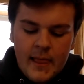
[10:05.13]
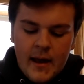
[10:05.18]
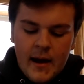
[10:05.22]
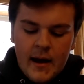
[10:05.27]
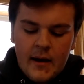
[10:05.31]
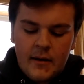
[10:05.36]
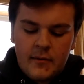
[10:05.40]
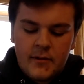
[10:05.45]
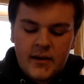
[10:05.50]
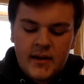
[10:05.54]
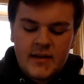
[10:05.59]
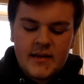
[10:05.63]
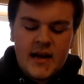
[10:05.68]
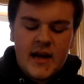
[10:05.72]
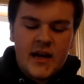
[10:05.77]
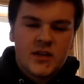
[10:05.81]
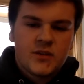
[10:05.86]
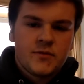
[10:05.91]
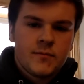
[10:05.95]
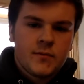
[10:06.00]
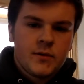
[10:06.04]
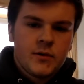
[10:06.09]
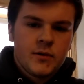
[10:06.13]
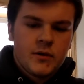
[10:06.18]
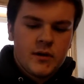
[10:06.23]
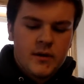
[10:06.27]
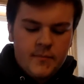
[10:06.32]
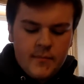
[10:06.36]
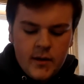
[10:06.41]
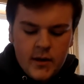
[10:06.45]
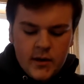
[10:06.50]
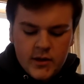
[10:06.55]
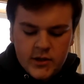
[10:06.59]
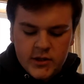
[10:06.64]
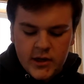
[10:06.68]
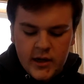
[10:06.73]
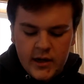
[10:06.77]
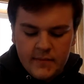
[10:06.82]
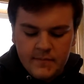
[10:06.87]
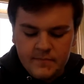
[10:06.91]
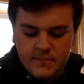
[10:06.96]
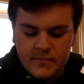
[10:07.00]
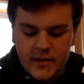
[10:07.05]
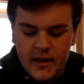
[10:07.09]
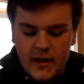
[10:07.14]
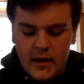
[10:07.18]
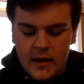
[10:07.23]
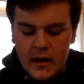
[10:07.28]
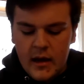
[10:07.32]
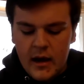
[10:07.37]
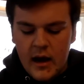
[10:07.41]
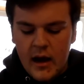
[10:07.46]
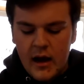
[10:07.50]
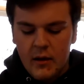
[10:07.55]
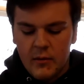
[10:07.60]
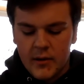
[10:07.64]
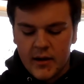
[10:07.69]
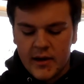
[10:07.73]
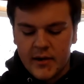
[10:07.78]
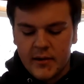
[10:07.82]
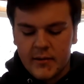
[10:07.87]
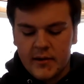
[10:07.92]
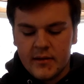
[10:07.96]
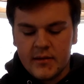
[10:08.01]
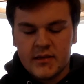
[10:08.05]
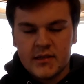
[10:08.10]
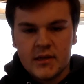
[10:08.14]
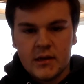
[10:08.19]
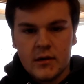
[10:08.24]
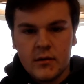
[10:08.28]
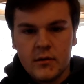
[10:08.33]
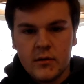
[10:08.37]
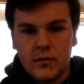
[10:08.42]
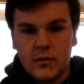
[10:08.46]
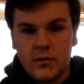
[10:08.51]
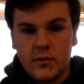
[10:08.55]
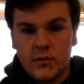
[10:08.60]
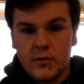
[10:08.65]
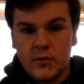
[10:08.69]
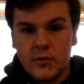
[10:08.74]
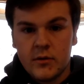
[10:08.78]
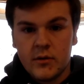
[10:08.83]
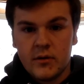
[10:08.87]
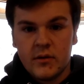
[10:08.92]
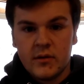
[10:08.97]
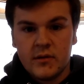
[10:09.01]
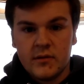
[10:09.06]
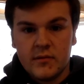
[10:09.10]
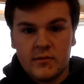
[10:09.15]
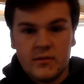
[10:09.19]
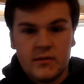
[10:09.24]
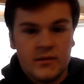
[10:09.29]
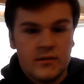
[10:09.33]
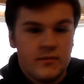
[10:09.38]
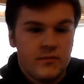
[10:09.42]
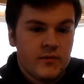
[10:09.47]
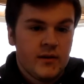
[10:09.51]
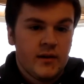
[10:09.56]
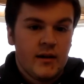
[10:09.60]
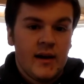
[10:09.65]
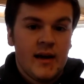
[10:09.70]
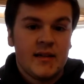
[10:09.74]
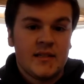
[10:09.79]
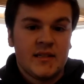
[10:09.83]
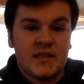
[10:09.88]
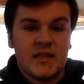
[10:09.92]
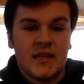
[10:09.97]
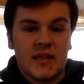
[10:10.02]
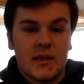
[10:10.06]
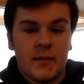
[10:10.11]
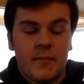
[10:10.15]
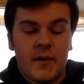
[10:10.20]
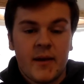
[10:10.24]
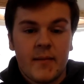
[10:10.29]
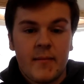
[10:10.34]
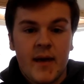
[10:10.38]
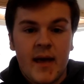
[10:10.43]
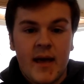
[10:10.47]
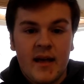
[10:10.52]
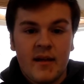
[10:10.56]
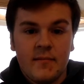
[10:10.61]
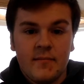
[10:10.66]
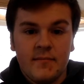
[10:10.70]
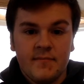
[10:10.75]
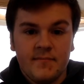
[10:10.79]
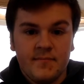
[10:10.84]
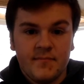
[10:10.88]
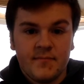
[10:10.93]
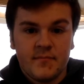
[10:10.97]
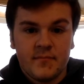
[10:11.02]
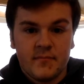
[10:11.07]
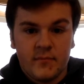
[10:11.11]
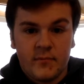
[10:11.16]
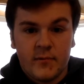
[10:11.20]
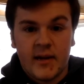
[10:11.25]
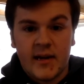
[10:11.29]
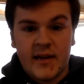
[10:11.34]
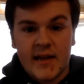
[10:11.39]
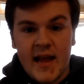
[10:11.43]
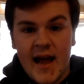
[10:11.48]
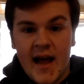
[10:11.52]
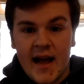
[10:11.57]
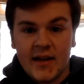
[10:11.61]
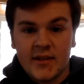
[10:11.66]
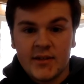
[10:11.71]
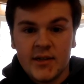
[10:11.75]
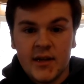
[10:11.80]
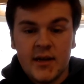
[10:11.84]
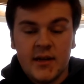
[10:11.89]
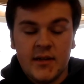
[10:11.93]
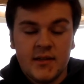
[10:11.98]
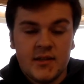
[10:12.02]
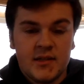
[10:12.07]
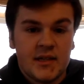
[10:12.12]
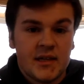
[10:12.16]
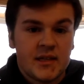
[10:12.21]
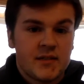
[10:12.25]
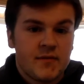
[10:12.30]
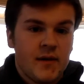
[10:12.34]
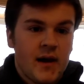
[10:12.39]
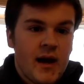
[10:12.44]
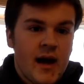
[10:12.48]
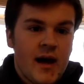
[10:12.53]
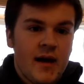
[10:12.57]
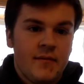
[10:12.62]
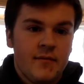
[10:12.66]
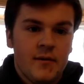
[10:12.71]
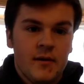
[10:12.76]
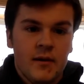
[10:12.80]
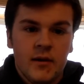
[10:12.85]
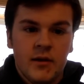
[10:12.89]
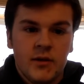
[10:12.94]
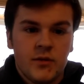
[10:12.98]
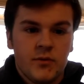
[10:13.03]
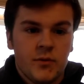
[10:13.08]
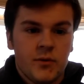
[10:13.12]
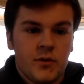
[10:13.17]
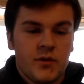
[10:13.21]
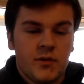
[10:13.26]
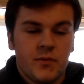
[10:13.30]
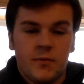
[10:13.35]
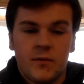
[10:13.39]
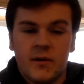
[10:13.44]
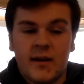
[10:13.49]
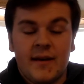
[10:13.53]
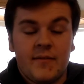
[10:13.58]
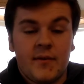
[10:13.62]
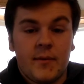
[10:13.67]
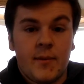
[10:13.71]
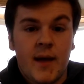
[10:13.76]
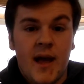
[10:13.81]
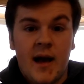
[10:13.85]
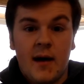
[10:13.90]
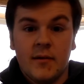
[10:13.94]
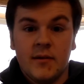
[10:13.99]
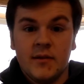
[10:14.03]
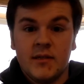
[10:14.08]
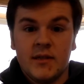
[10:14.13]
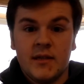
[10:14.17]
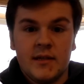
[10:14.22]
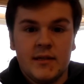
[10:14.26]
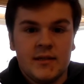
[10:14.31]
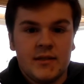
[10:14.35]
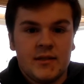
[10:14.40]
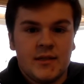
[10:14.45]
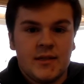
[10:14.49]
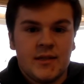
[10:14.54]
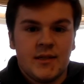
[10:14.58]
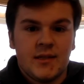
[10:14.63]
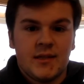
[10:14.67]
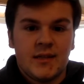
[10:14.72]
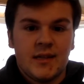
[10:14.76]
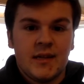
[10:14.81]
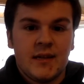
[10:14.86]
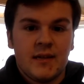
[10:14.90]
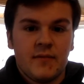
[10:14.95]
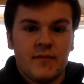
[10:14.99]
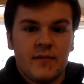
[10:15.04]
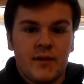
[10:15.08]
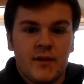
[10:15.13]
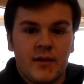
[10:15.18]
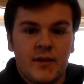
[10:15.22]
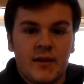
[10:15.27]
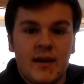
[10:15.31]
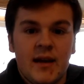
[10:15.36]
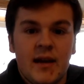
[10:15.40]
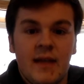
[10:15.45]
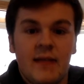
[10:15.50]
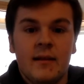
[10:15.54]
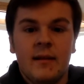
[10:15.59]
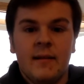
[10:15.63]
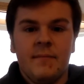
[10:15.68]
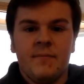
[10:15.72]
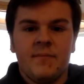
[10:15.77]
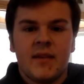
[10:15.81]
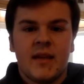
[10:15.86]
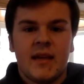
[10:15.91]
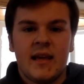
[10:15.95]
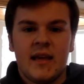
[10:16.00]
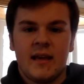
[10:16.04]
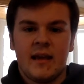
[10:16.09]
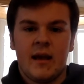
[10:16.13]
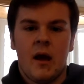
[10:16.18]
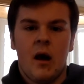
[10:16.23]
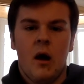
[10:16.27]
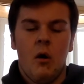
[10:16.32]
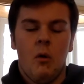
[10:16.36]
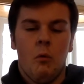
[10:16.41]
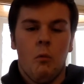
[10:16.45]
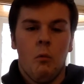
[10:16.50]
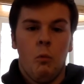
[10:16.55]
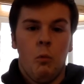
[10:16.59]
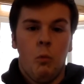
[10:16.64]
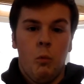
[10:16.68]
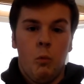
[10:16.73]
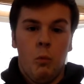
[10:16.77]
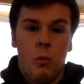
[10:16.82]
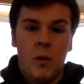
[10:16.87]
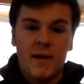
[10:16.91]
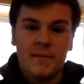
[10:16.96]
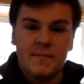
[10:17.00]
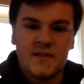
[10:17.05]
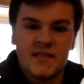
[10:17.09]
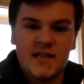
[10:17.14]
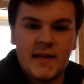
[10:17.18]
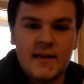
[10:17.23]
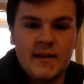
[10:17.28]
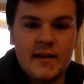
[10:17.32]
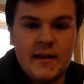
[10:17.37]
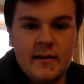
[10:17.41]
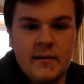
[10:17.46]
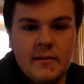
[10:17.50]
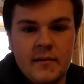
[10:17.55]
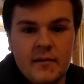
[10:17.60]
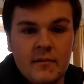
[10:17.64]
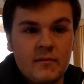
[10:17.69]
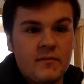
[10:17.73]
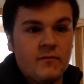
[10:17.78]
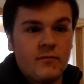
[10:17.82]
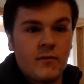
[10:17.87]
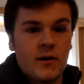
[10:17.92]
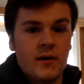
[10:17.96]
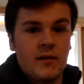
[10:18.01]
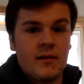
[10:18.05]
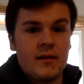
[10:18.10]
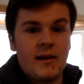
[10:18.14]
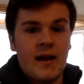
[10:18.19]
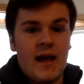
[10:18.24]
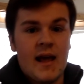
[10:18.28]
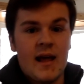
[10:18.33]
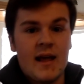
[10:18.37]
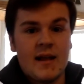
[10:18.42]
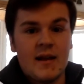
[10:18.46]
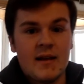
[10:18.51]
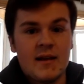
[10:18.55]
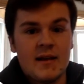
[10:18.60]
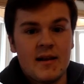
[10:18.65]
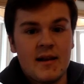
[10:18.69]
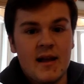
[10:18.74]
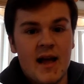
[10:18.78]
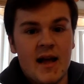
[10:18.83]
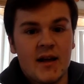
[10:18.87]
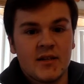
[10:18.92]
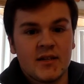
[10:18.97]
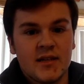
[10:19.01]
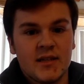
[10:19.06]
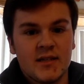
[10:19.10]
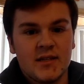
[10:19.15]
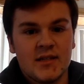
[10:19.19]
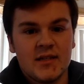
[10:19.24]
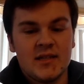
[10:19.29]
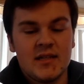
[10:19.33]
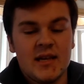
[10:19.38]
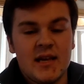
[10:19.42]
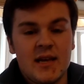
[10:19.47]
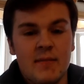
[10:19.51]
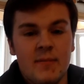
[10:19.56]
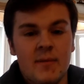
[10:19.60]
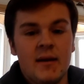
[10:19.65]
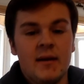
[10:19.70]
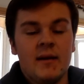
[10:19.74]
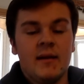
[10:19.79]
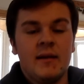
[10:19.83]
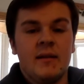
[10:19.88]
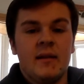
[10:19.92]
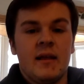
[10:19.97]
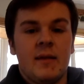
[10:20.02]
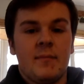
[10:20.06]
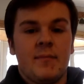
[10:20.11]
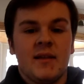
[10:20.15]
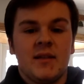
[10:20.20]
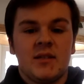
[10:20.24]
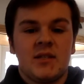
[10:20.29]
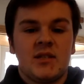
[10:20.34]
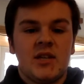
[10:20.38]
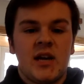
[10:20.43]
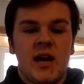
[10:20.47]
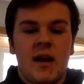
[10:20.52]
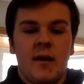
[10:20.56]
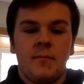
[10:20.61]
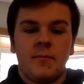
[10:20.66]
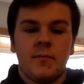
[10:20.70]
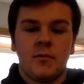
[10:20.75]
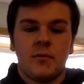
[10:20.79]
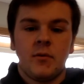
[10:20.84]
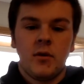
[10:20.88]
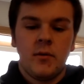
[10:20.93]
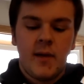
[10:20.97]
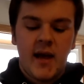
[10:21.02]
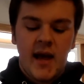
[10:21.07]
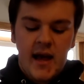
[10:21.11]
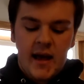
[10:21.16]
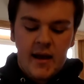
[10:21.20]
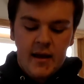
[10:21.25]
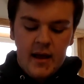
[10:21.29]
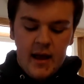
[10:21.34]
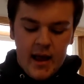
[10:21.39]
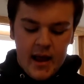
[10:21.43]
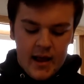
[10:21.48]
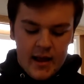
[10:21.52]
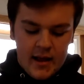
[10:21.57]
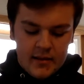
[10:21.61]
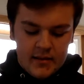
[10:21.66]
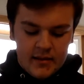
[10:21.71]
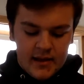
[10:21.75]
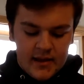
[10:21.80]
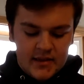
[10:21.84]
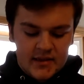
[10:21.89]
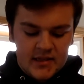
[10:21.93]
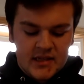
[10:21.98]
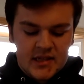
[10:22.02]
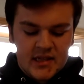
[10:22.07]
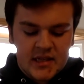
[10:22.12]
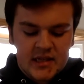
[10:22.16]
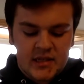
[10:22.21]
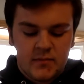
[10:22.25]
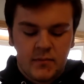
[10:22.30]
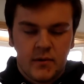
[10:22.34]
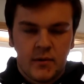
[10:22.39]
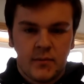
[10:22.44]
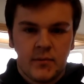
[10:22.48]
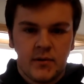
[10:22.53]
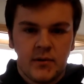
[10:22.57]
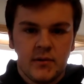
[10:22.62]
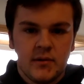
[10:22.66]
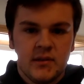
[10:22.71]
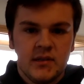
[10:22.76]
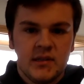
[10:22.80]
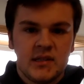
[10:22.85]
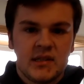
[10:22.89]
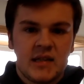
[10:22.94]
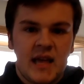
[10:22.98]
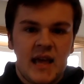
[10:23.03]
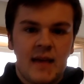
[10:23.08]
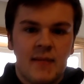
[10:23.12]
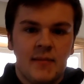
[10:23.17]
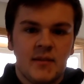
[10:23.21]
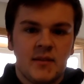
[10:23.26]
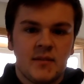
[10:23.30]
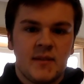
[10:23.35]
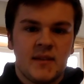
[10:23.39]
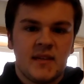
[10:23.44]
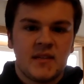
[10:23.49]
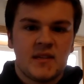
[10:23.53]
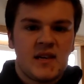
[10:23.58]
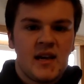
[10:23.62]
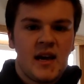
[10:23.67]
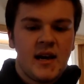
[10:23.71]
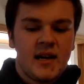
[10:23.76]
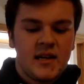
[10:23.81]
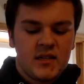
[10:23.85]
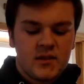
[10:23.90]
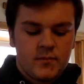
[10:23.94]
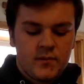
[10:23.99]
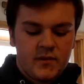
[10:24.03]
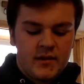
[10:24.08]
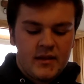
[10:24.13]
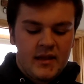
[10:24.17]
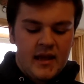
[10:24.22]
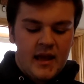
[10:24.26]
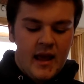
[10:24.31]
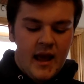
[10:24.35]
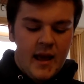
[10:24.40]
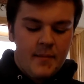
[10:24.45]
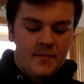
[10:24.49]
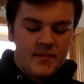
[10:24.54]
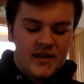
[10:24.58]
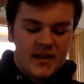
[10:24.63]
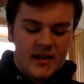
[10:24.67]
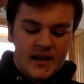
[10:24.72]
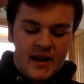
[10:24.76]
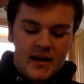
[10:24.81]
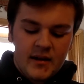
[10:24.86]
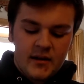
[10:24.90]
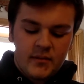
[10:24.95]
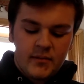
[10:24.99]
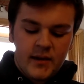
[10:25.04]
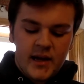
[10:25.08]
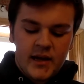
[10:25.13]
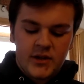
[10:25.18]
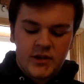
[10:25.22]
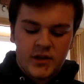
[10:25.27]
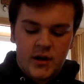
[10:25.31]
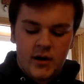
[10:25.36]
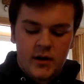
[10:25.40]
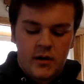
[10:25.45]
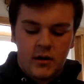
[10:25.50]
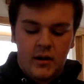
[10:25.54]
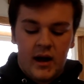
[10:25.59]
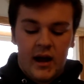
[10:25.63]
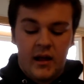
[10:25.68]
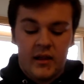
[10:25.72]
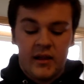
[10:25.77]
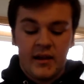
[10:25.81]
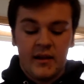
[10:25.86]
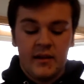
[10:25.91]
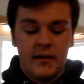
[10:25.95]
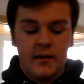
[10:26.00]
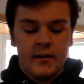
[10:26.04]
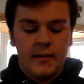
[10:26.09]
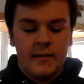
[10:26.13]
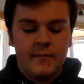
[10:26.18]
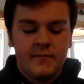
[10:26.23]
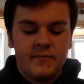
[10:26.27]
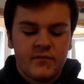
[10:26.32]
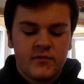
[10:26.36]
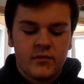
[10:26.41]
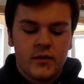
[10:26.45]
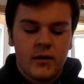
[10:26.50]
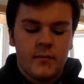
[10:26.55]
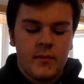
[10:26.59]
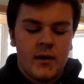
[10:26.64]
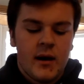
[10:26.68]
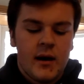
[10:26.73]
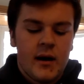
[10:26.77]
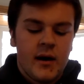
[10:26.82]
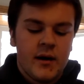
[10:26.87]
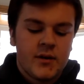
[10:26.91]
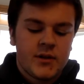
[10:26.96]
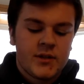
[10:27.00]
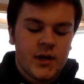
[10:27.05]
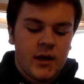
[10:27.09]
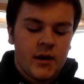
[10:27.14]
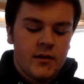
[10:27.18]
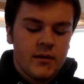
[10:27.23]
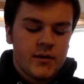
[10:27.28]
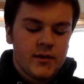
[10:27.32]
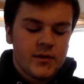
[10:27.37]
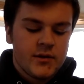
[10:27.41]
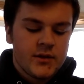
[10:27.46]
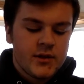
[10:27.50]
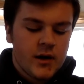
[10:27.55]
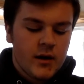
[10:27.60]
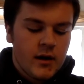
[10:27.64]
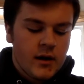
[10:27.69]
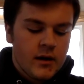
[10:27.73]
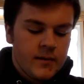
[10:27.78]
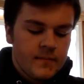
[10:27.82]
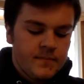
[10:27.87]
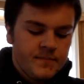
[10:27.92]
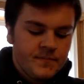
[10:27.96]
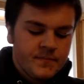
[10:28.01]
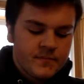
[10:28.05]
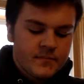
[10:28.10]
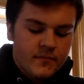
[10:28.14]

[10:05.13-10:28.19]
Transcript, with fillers: Uh, Rick Nash from Krug and Marchand uh, working around the zone. Krug realizes that the big man, Rick Nash, 6'5", 200 whatever pounds, is just sitting in front of the net. He whips it in front of the net, and Nash gets a tip. It beats JF Berube, and that's 6 4 Bruins. Game is basically iced with the empty netter by Sean Kuraly from uh, Schaller and Chara.